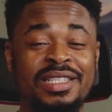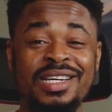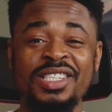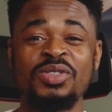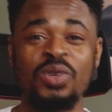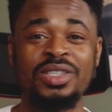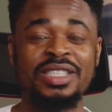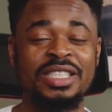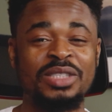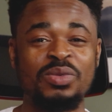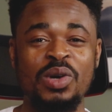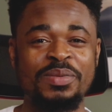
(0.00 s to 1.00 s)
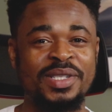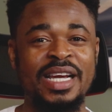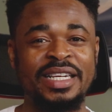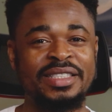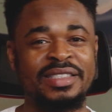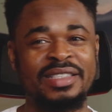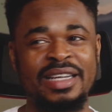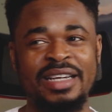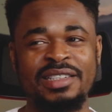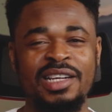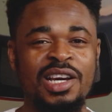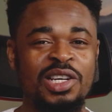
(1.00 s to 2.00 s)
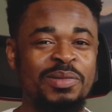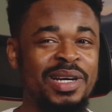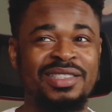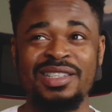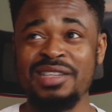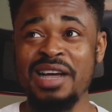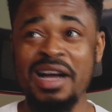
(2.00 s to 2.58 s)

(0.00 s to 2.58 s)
The next one is website design. You might say,